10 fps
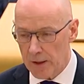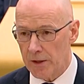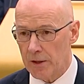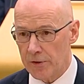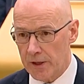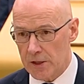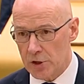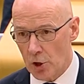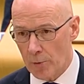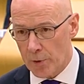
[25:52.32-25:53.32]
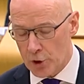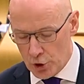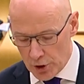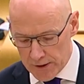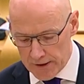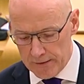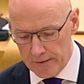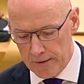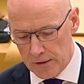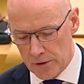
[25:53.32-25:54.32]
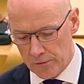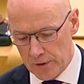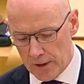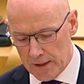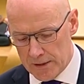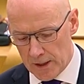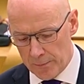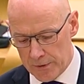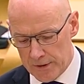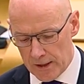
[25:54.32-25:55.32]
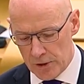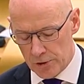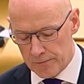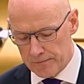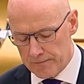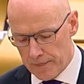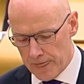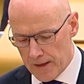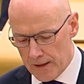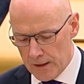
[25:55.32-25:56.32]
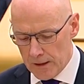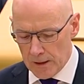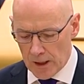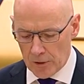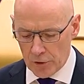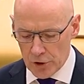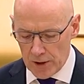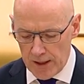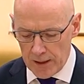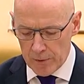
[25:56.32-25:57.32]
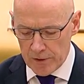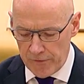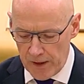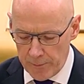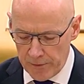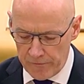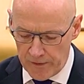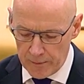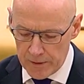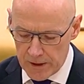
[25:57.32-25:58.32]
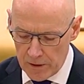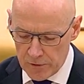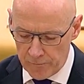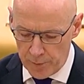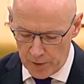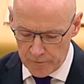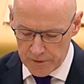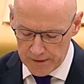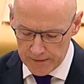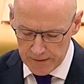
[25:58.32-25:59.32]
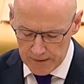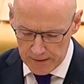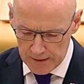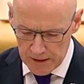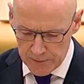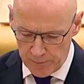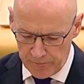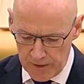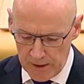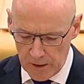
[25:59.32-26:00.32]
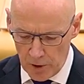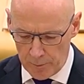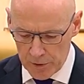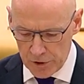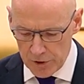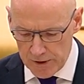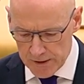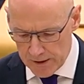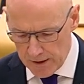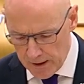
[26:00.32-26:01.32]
the greatest opportunity to realise their potential. A crucial element of helping families out of poverty is providing the opportunities and